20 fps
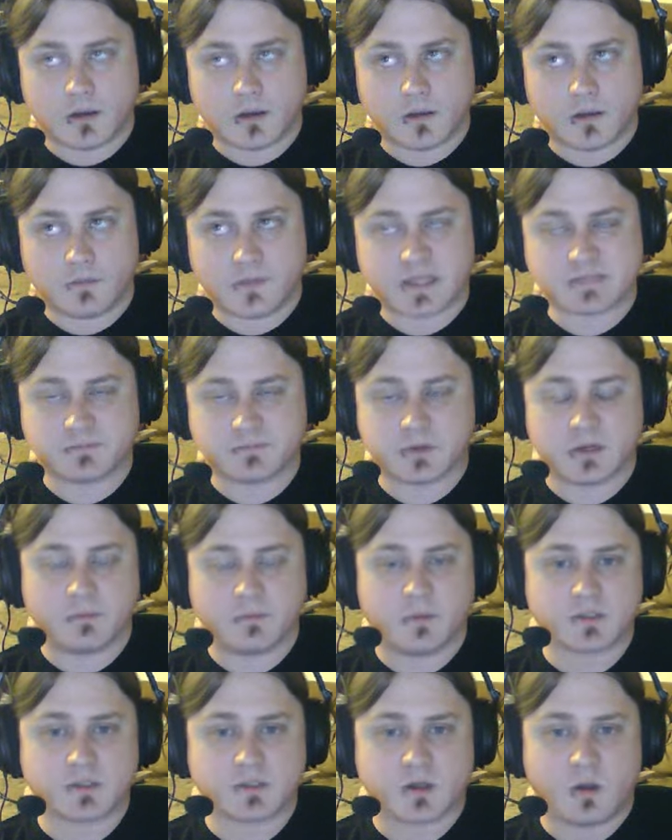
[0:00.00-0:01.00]
that's
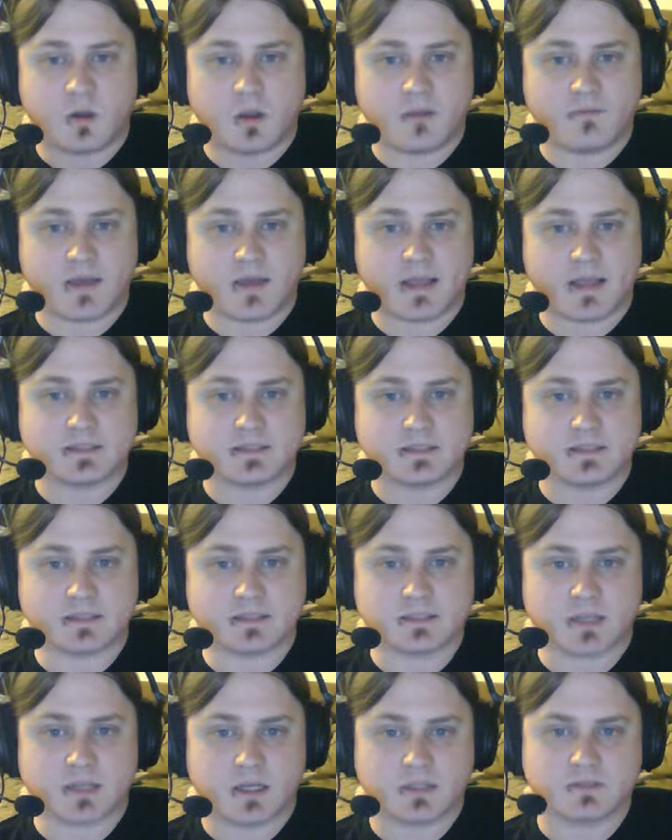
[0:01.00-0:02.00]
pretty much all I've had to
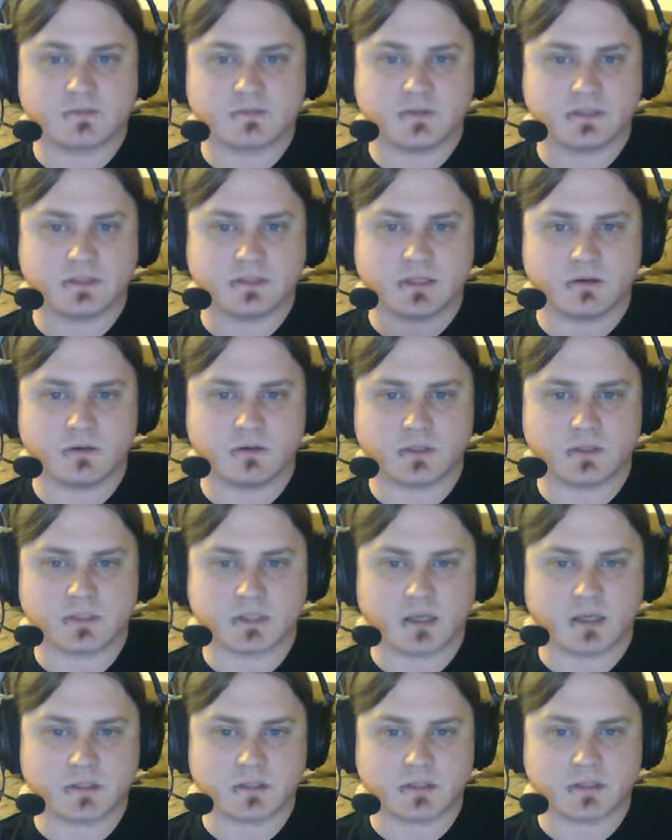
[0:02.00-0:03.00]
discuss for this hero
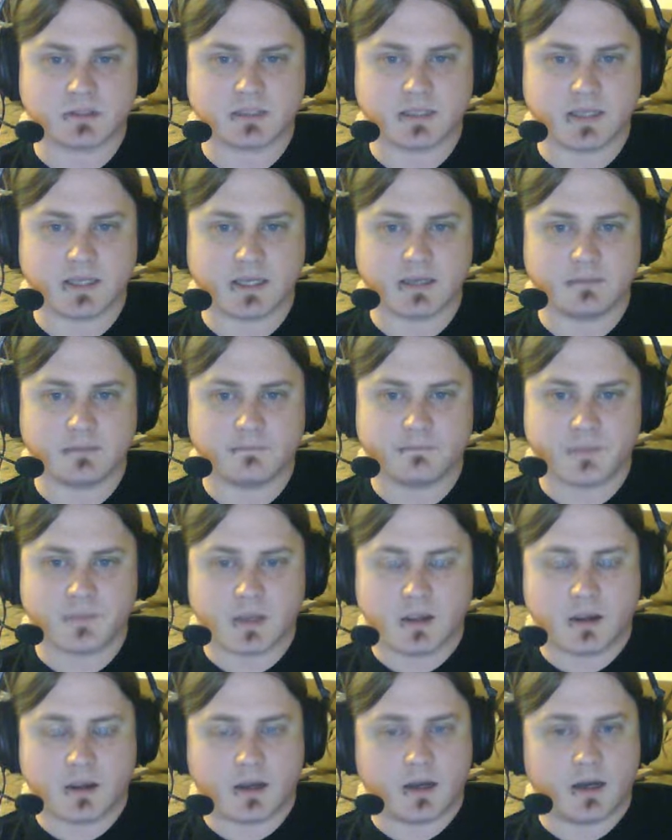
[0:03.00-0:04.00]
discussion today.
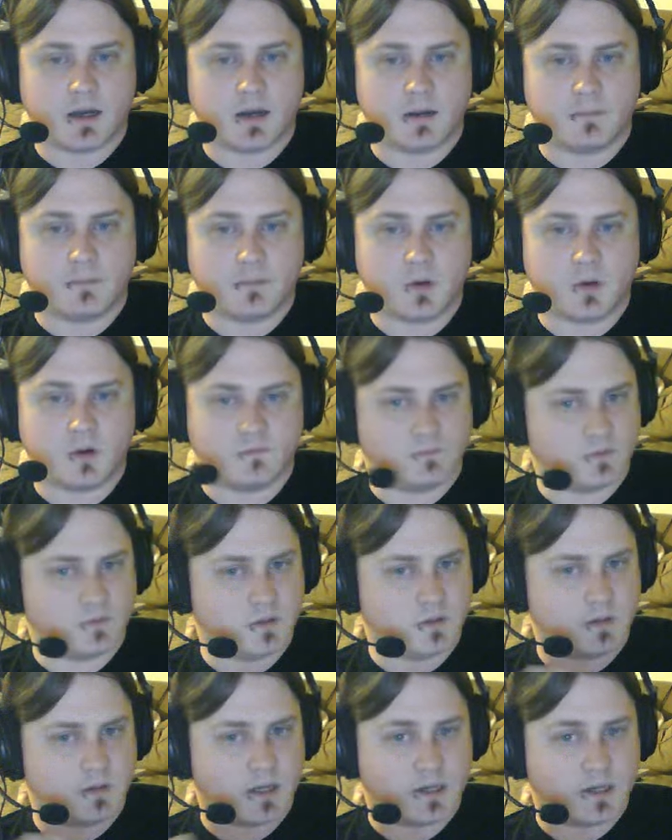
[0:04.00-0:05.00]

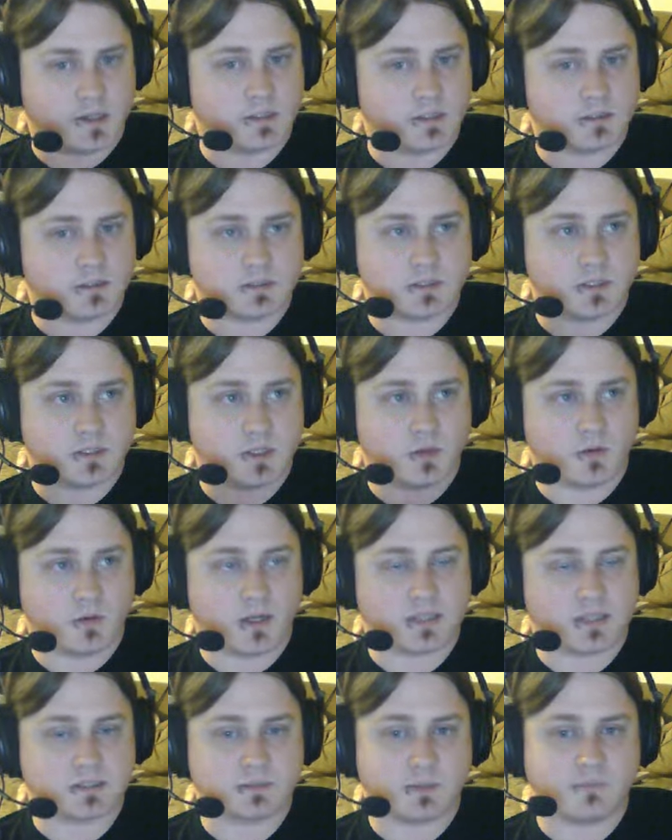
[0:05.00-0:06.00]
Hopefully you guys, you know,
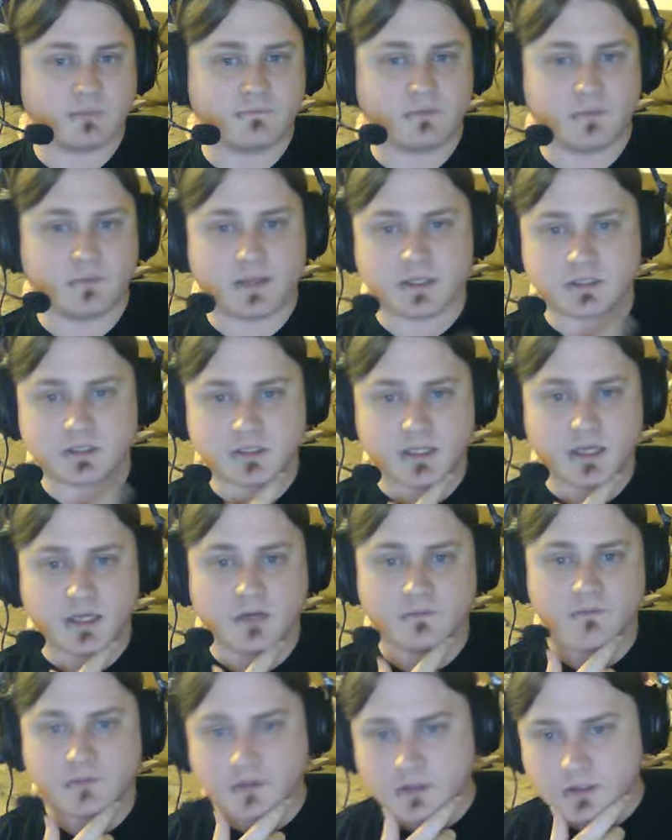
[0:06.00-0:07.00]
got some information
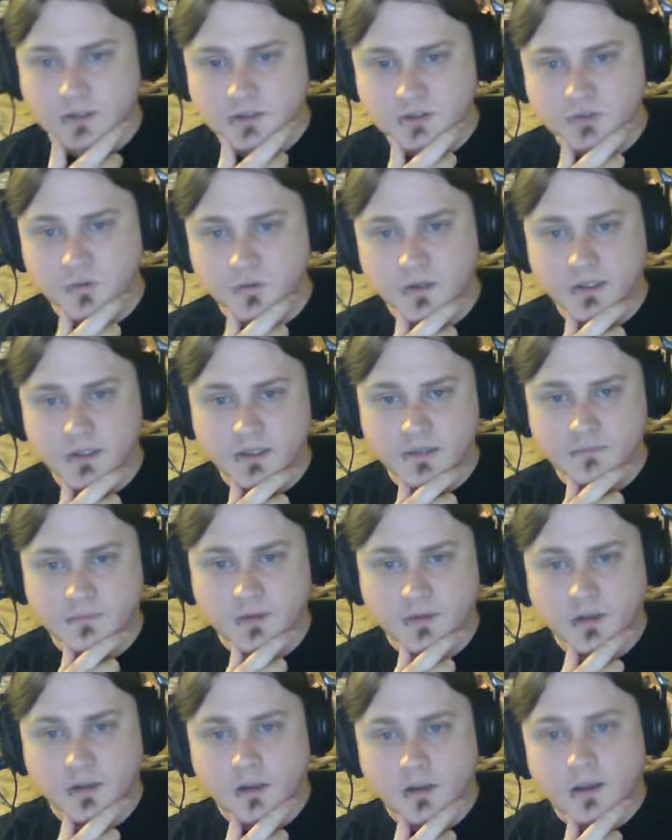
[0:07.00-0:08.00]
out of it and enjoyed
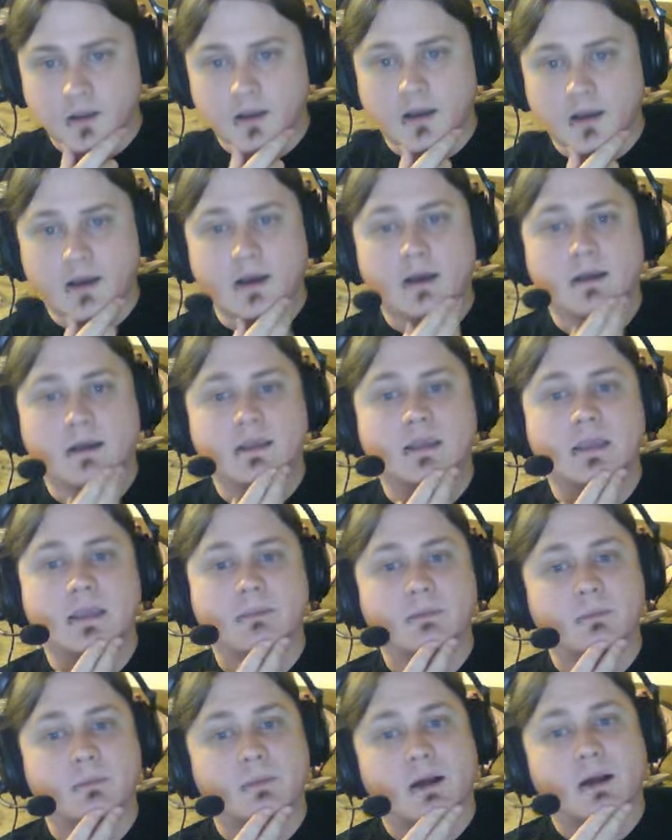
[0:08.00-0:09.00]
it.
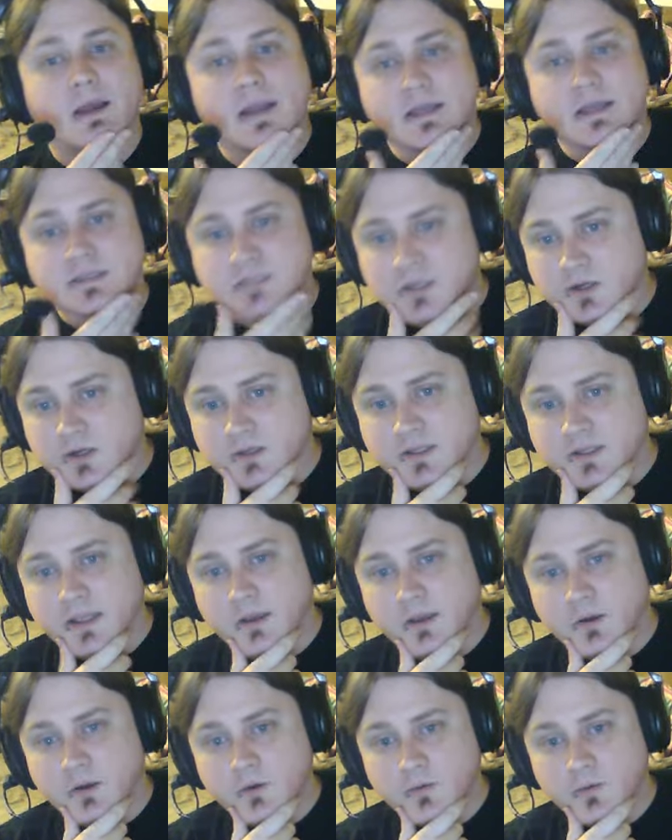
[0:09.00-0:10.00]
Keep in mind,
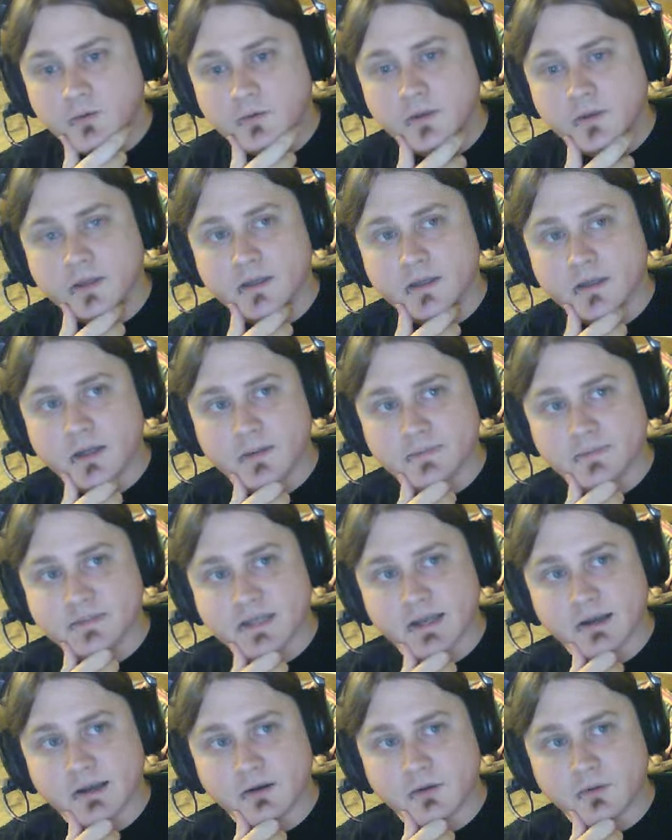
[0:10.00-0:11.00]
Escaradeo comes
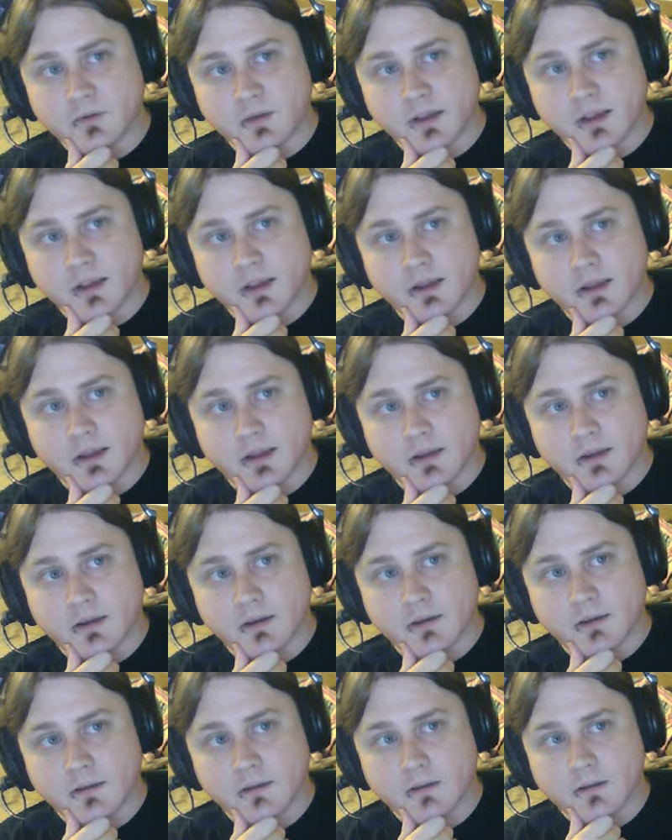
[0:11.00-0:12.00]
out
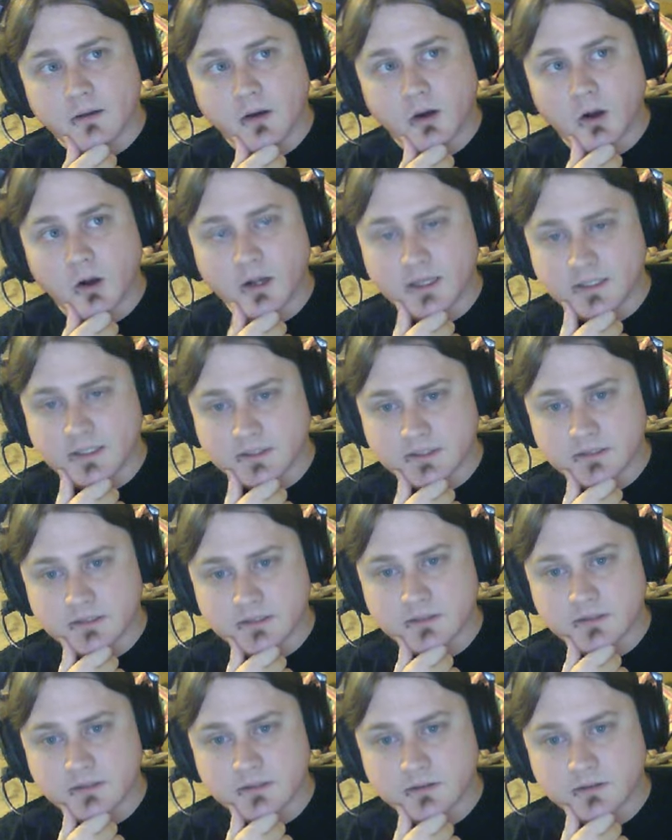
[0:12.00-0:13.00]
in
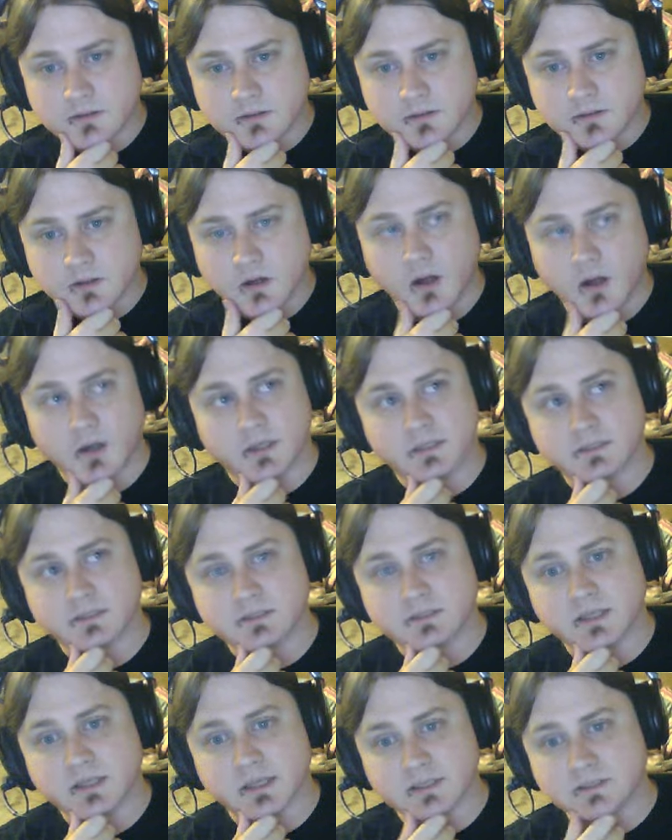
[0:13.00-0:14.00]
August.
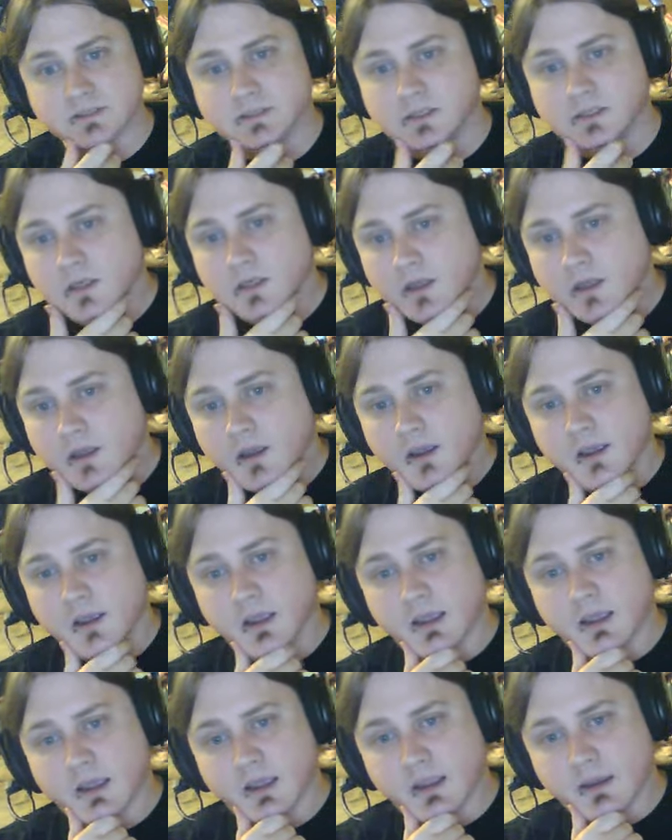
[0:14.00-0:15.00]
August, yes.
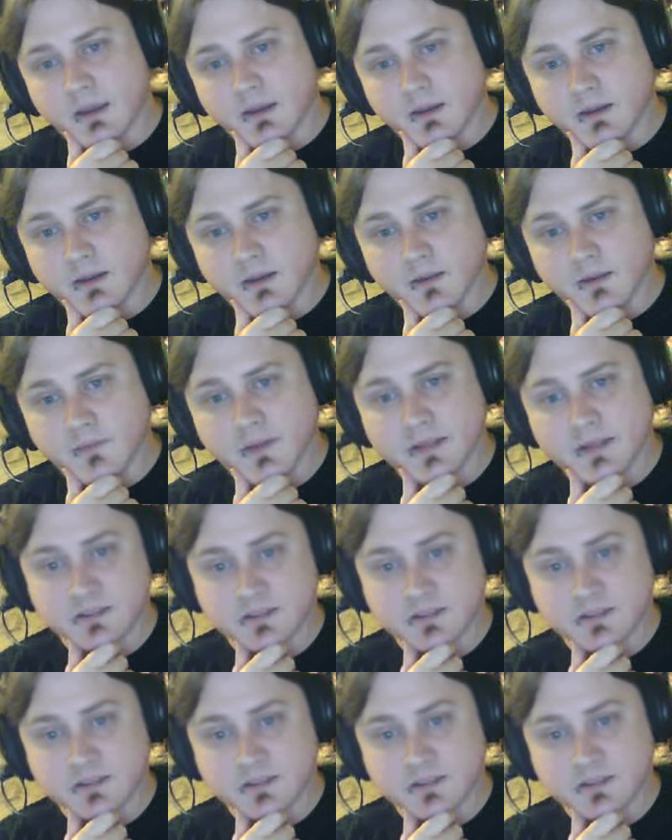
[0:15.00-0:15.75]
And that's